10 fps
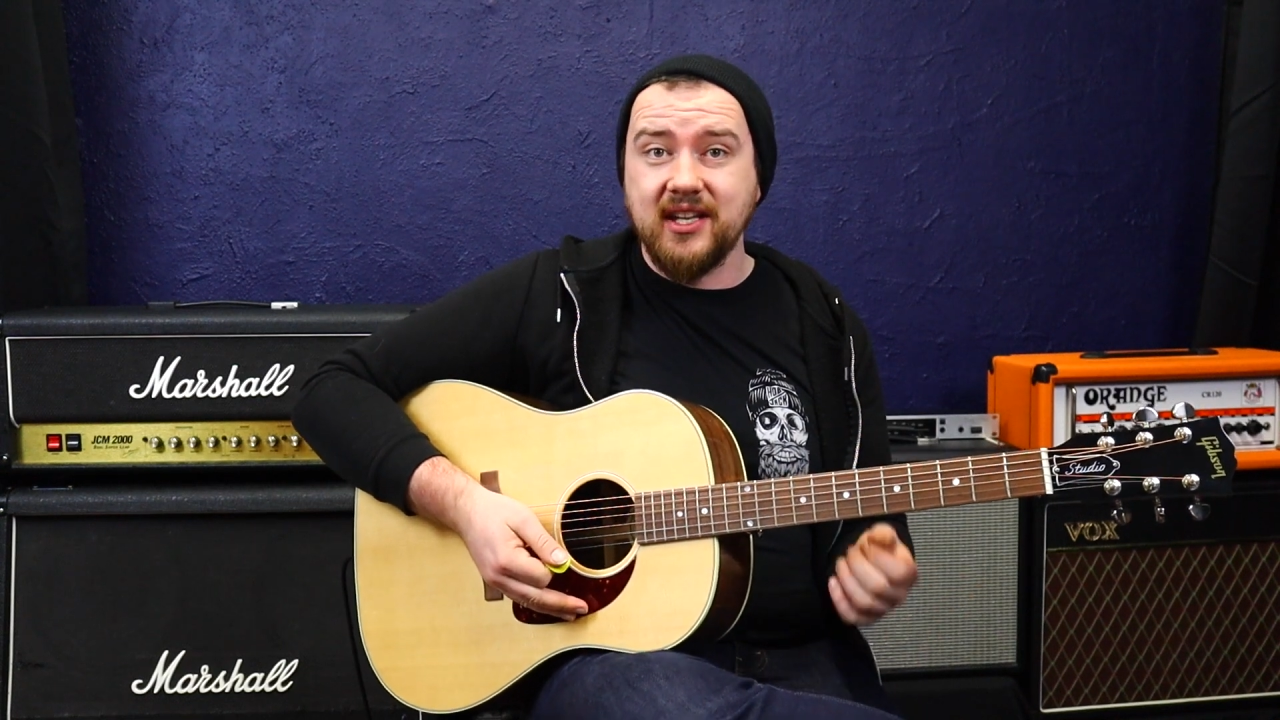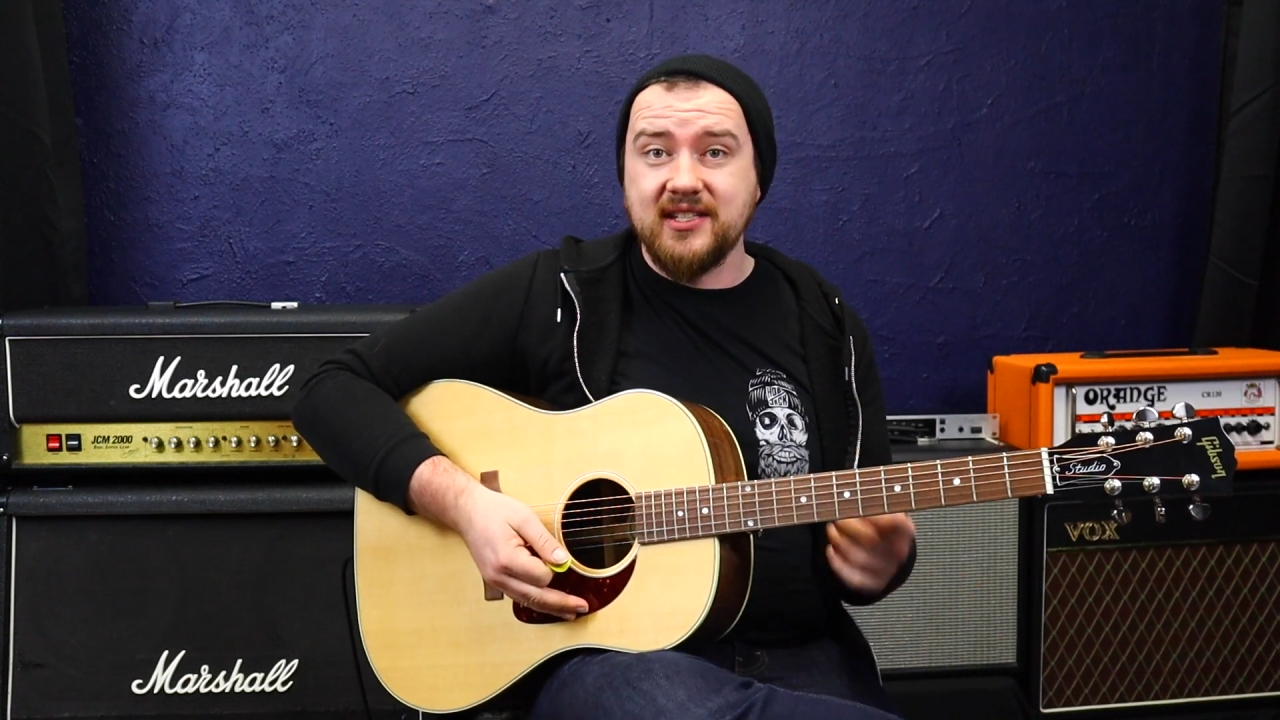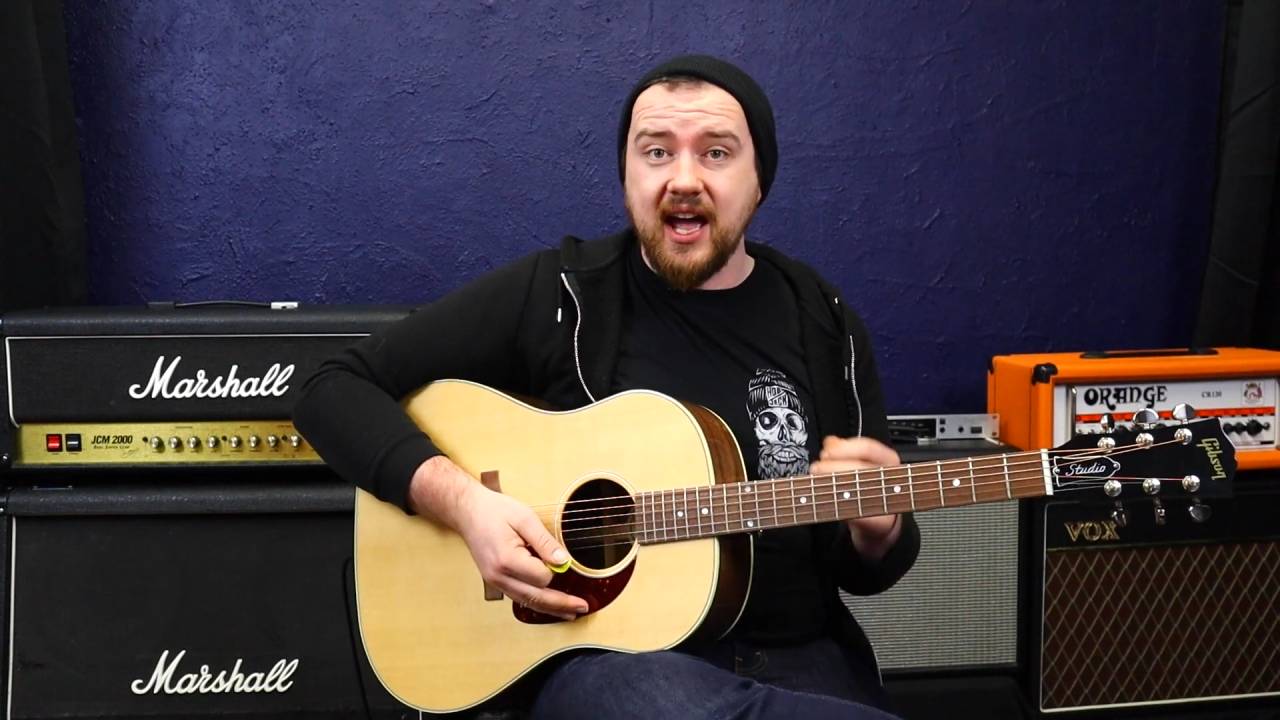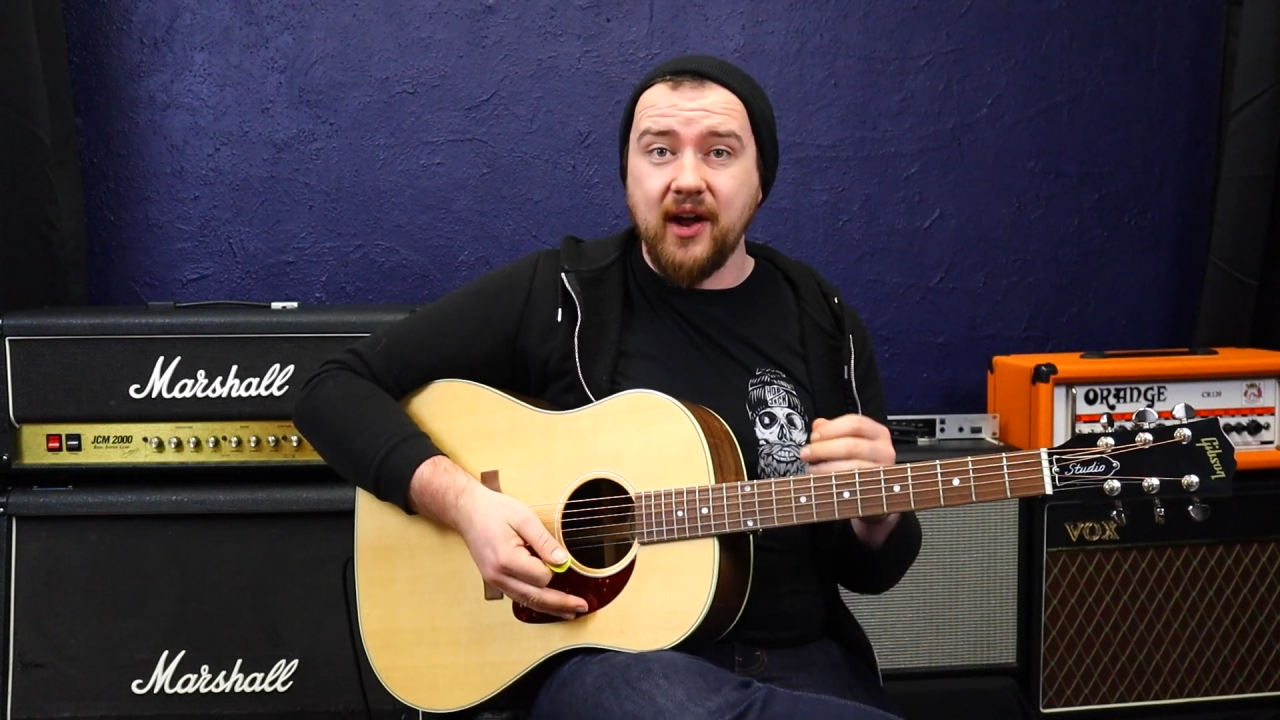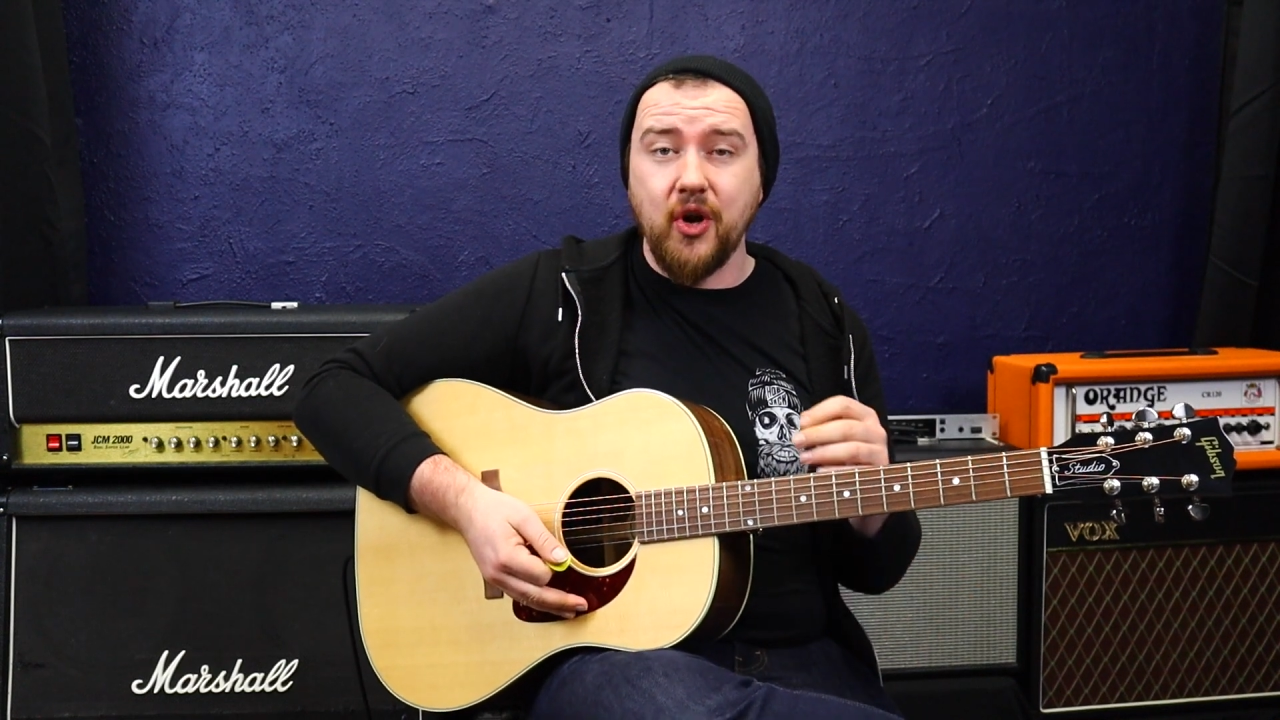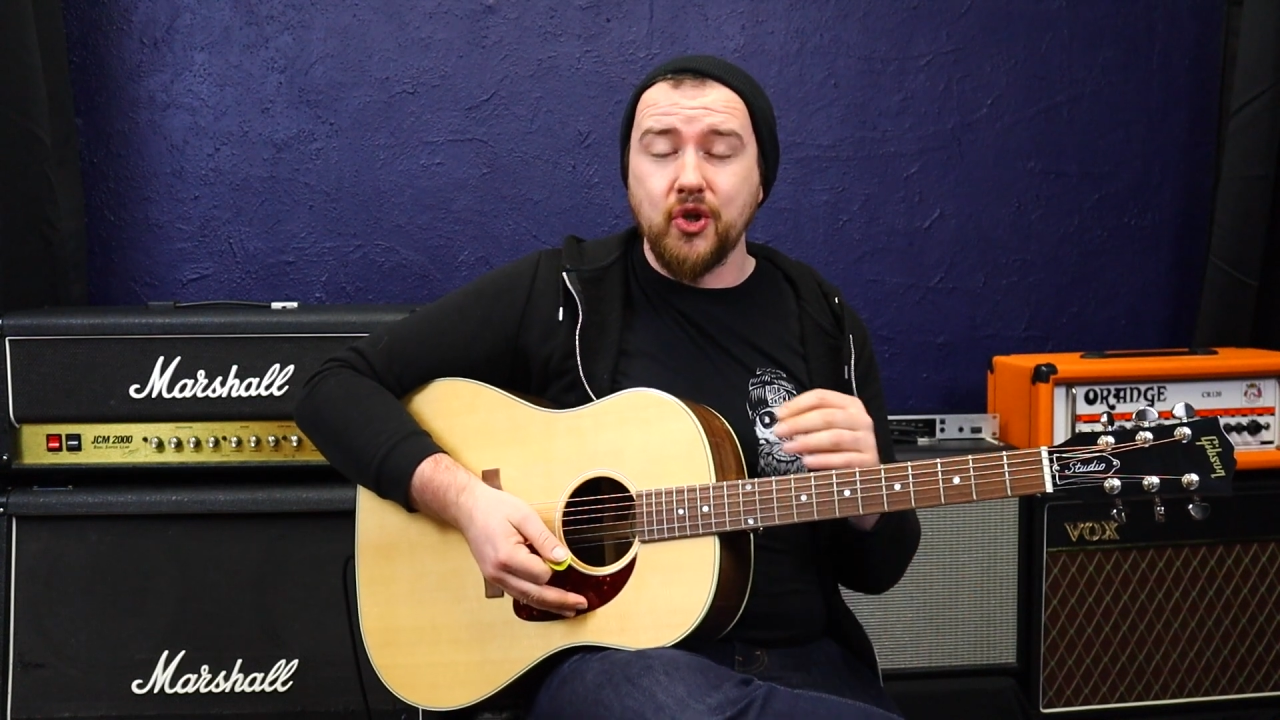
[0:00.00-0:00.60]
guitar or